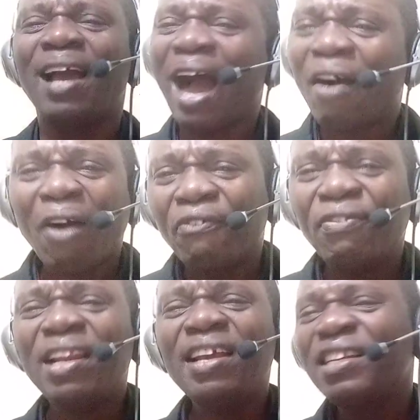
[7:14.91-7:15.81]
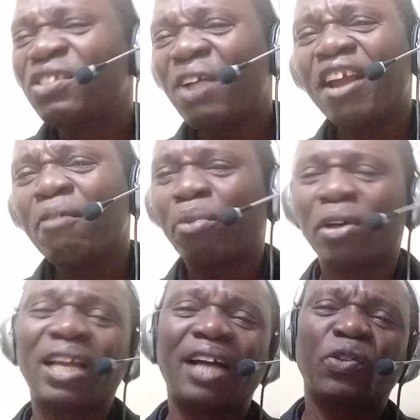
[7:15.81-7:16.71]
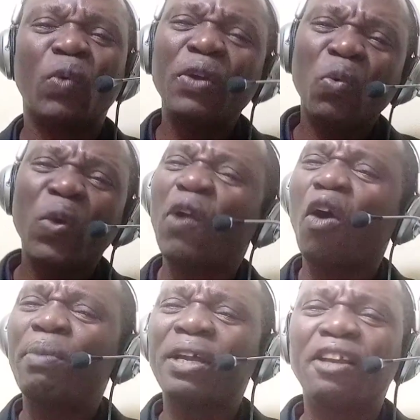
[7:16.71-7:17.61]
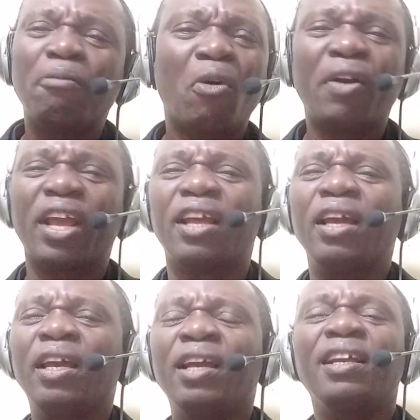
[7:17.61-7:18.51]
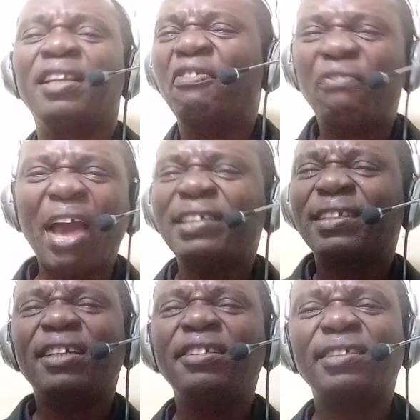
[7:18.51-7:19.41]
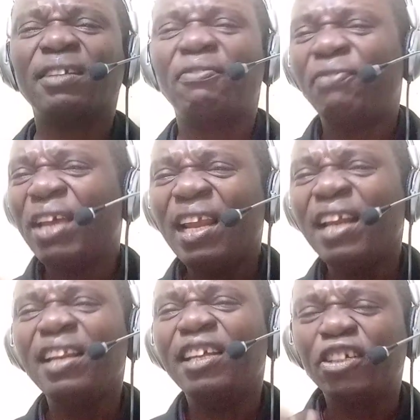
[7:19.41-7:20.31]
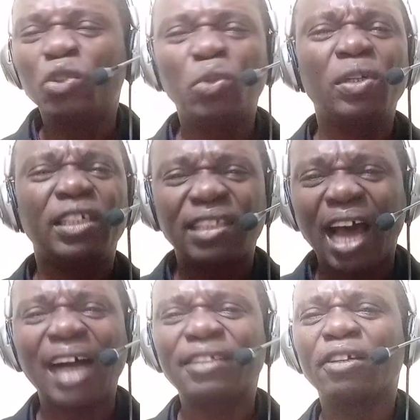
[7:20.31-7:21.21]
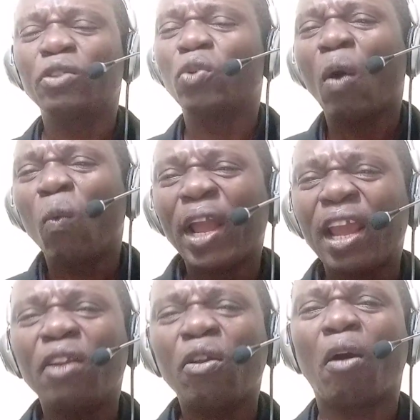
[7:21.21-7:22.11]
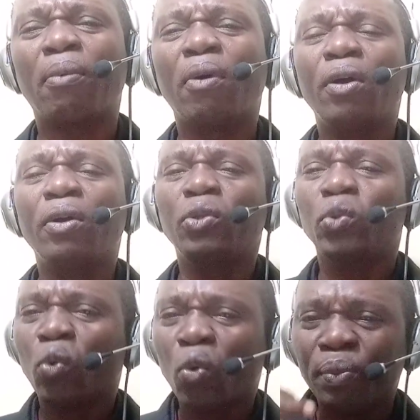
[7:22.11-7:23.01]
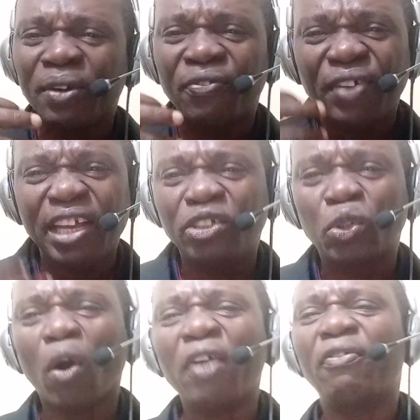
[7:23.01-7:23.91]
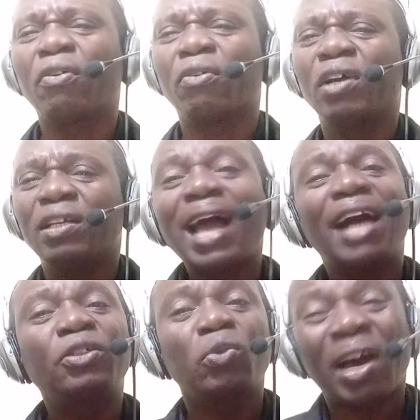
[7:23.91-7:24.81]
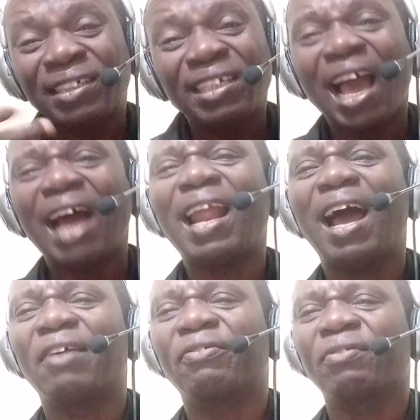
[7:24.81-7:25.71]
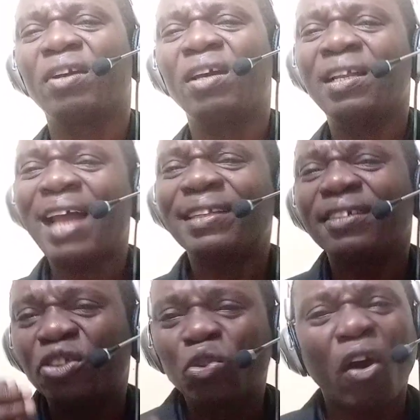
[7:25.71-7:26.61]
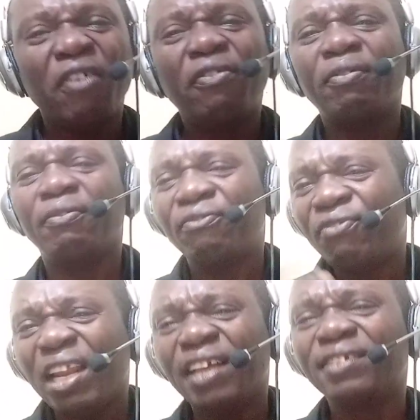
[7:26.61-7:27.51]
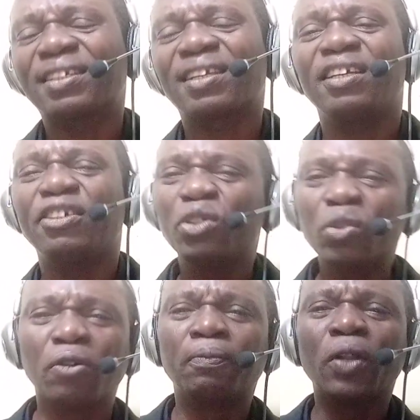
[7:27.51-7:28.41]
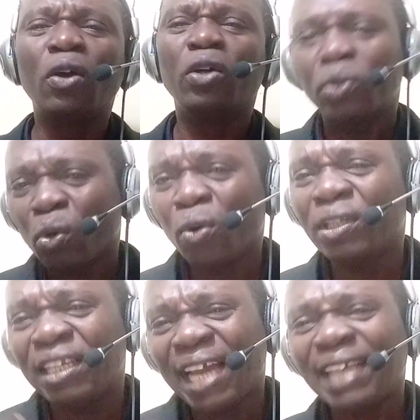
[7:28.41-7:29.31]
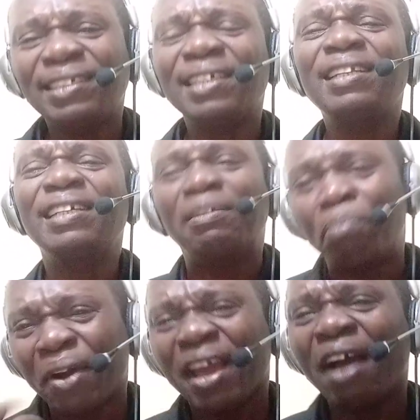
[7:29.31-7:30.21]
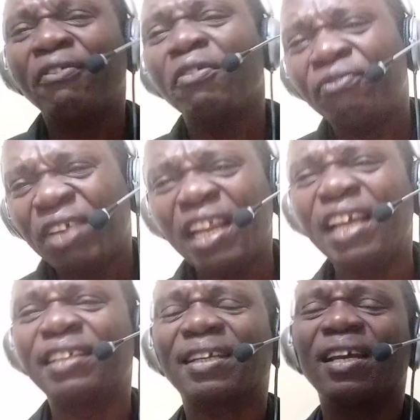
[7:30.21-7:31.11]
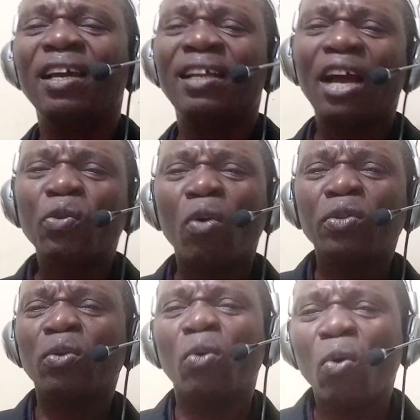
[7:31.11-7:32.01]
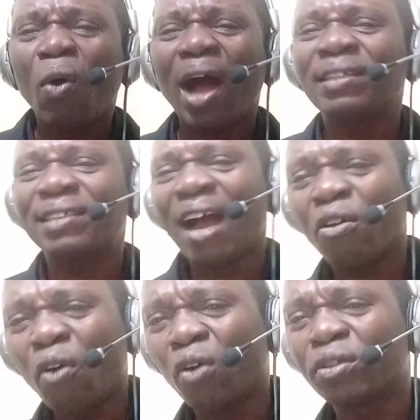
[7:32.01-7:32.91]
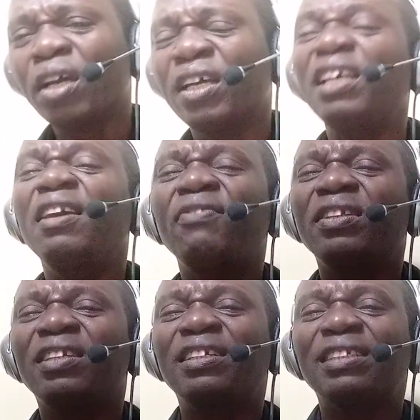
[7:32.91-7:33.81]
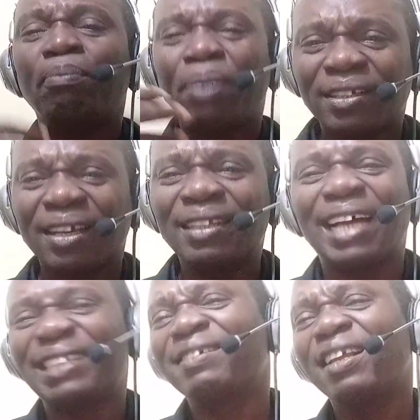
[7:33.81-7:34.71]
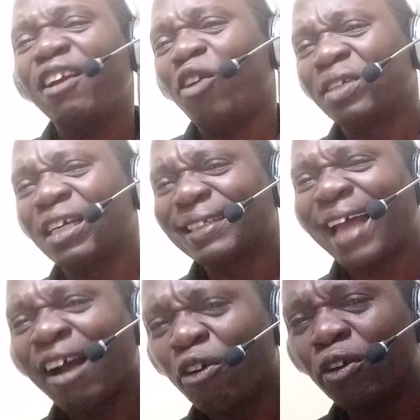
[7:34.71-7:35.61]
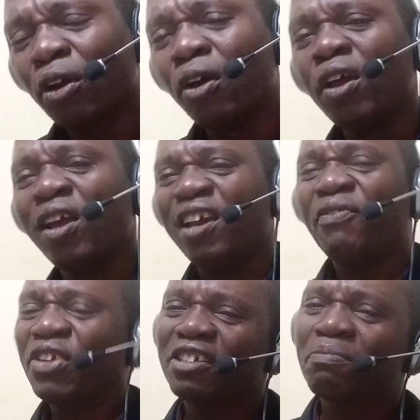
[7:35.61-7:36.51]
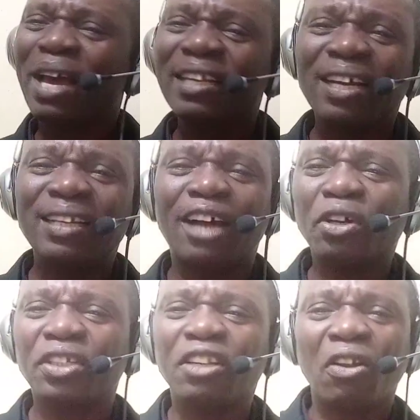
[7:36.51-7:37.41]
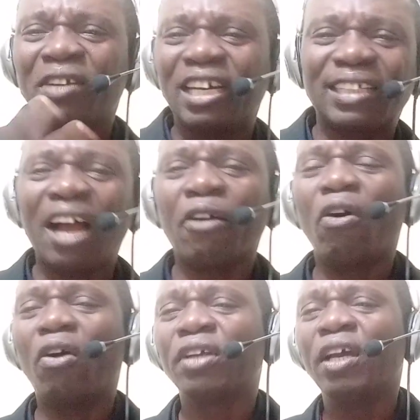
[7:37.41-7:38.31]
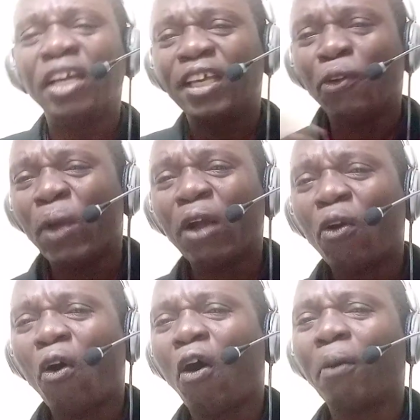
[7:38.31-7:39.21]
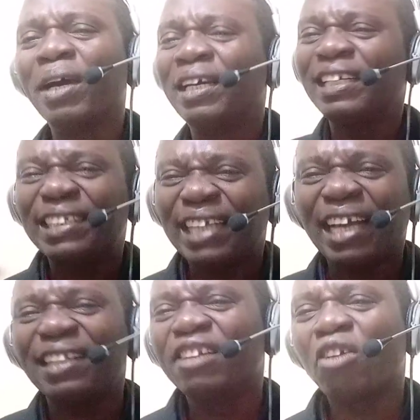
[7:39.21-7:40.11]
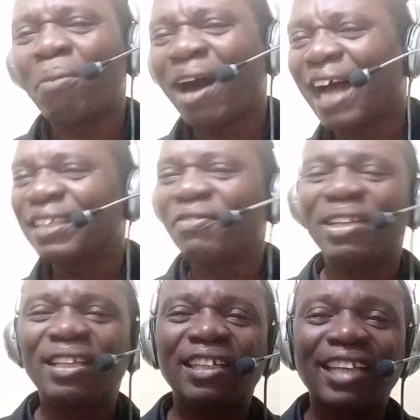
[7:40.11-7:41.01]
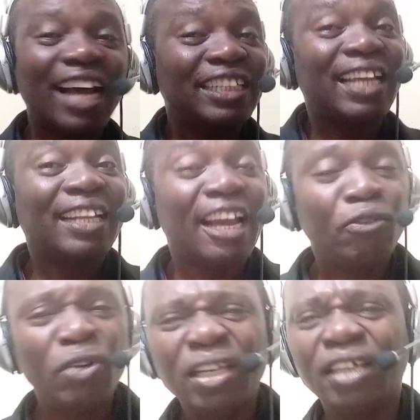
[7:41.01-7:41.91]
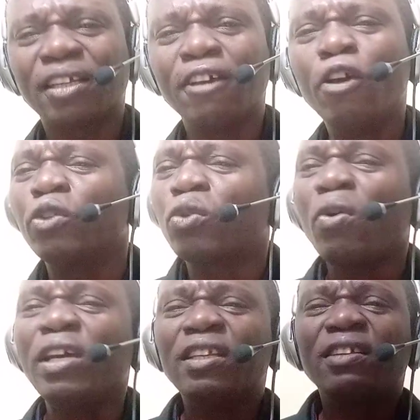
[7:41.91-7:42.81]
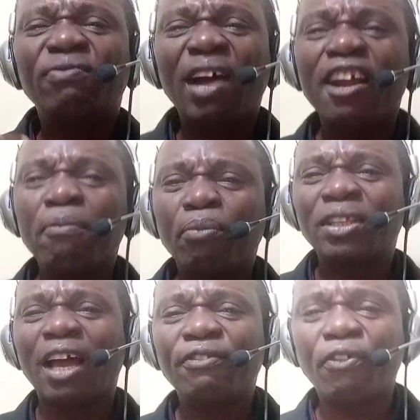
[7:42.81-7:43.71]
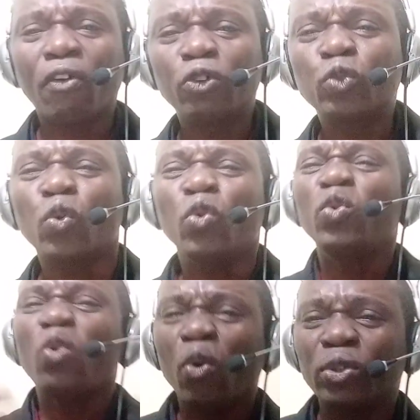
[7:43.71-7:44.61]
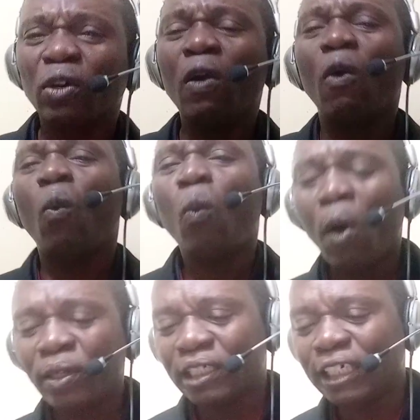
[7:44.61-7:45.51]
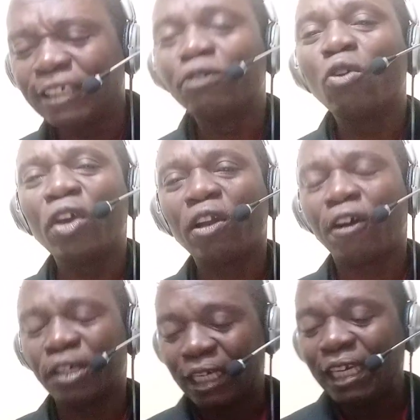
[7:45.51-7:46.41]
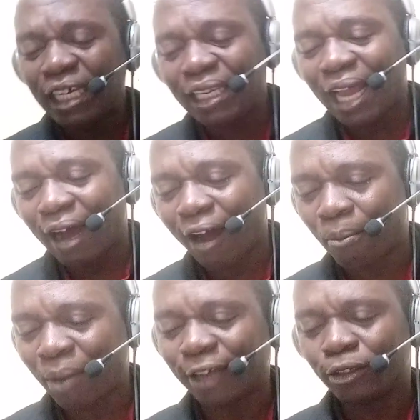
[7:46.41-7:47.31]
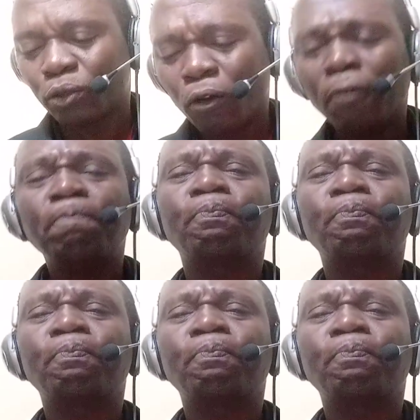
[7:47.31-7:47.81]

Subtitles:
Our feeling is very important. When you wake up in the morning, the first things feeling in you is that you are waking up. You will be feel joyful that you are still alive. That is joy feelings in you. So the next thing is prayerful feelings, that you want to go and thank God if it is person that really understand God. If it is person that doesn't understand God, he wake up, he take the normal activities and started doing it. So it is very important for us to note what is going on in our mind. So